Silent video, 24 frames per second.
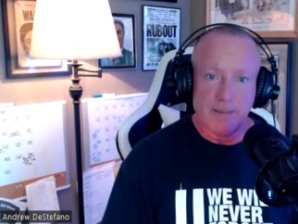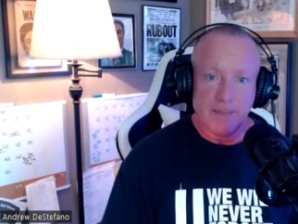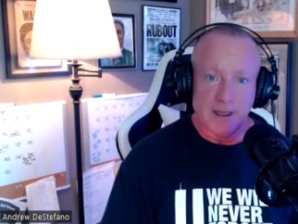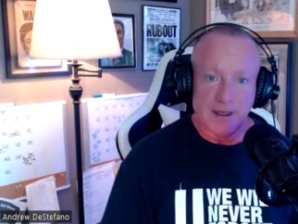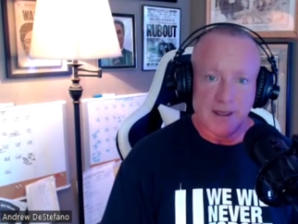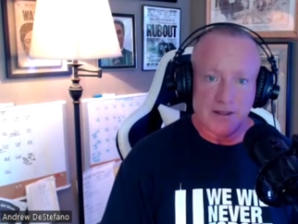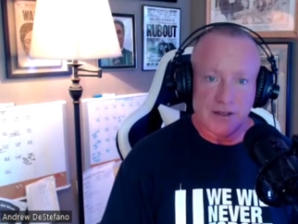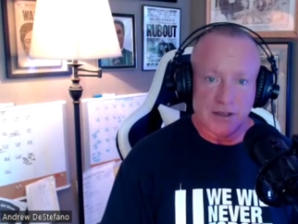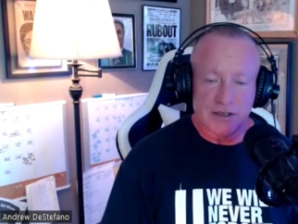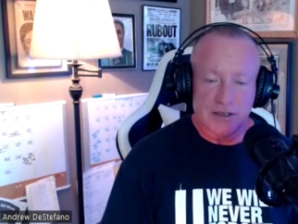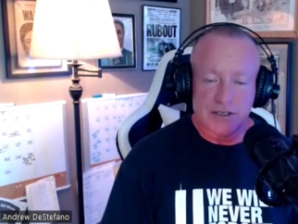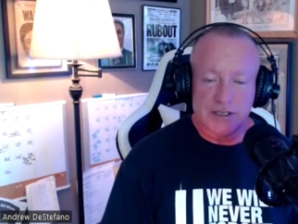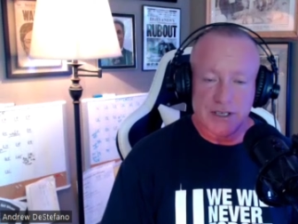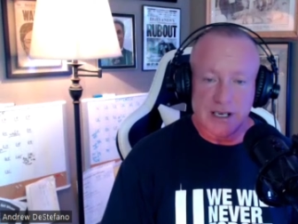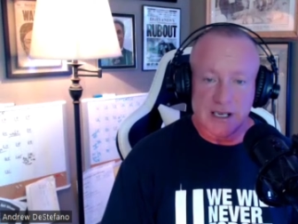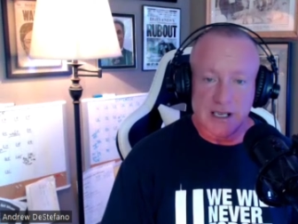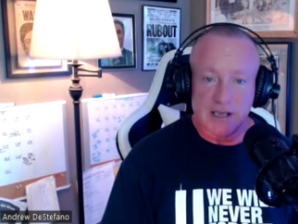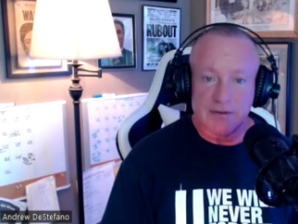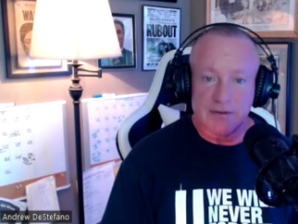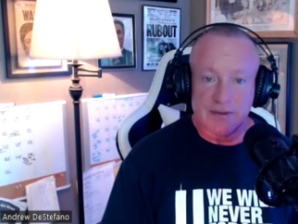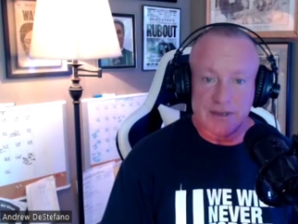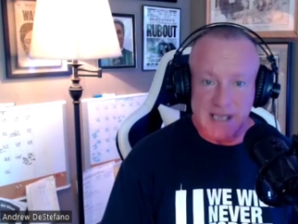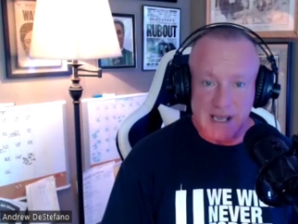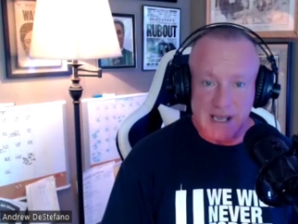in the city
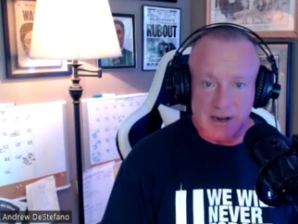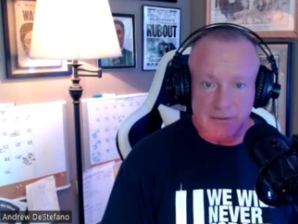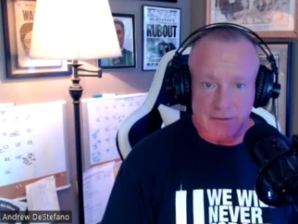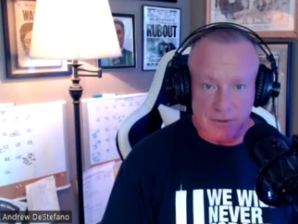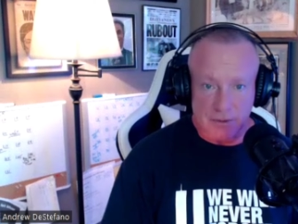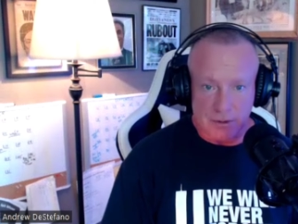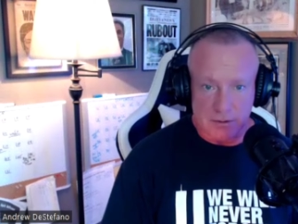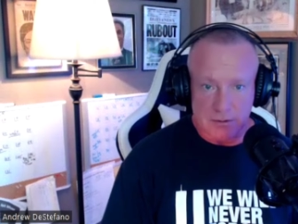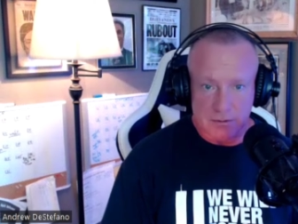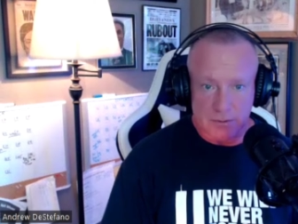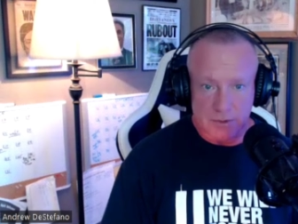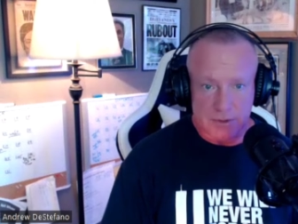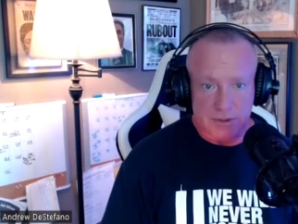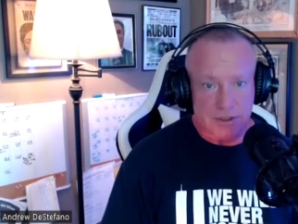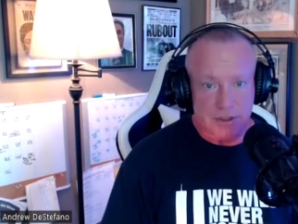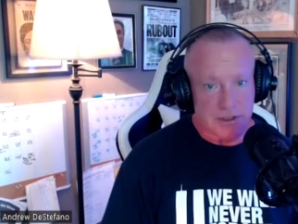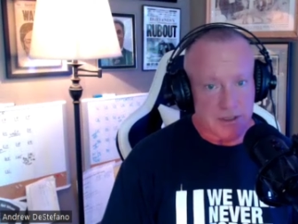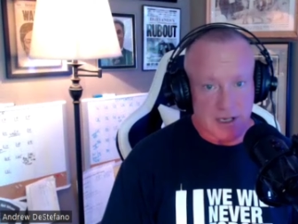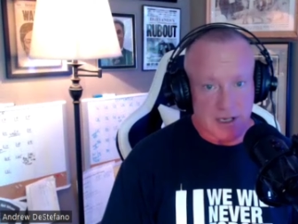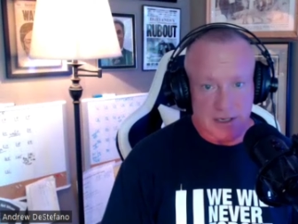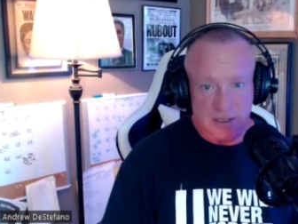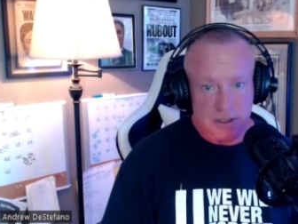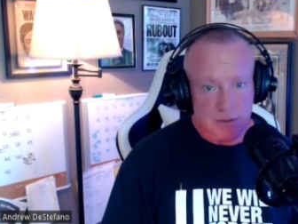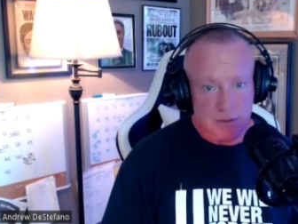of Denver, which
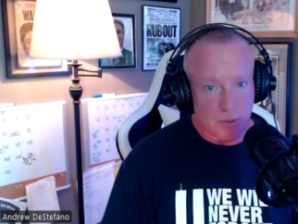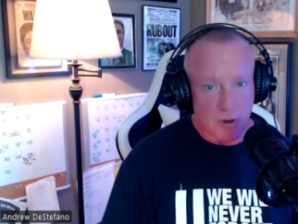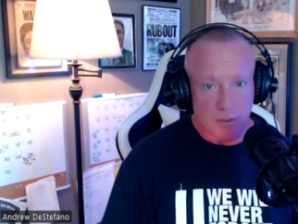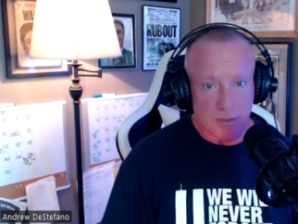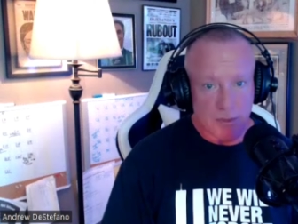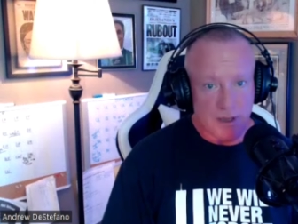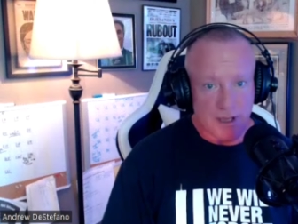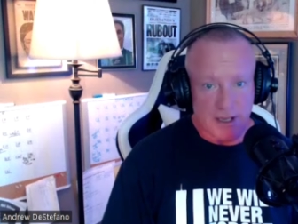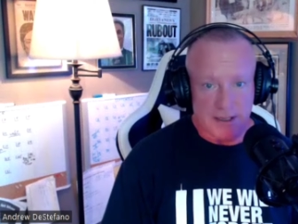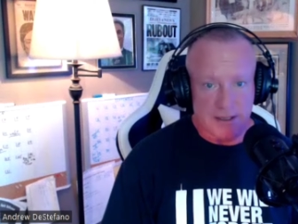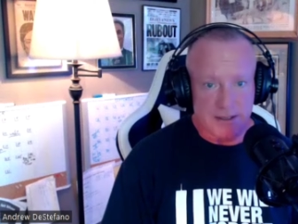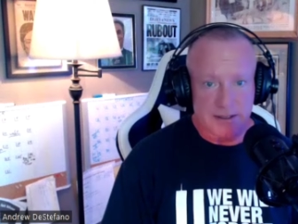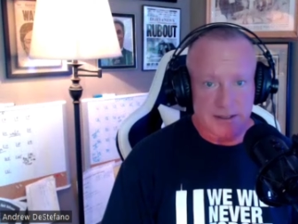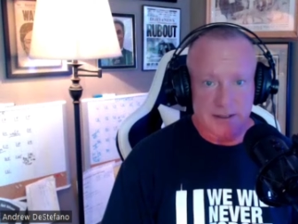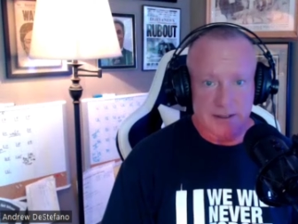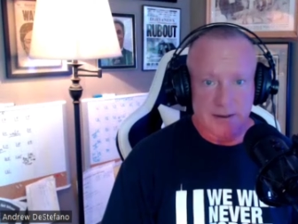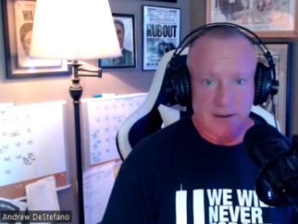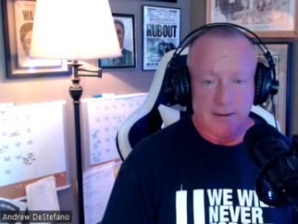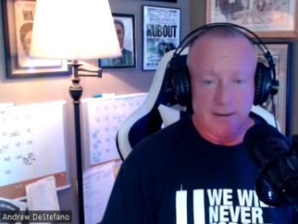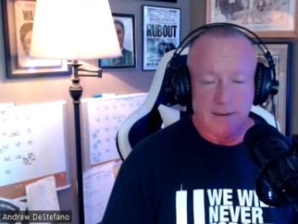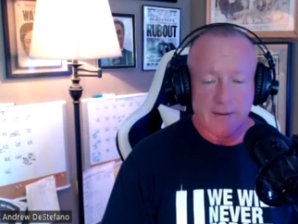is not a small place.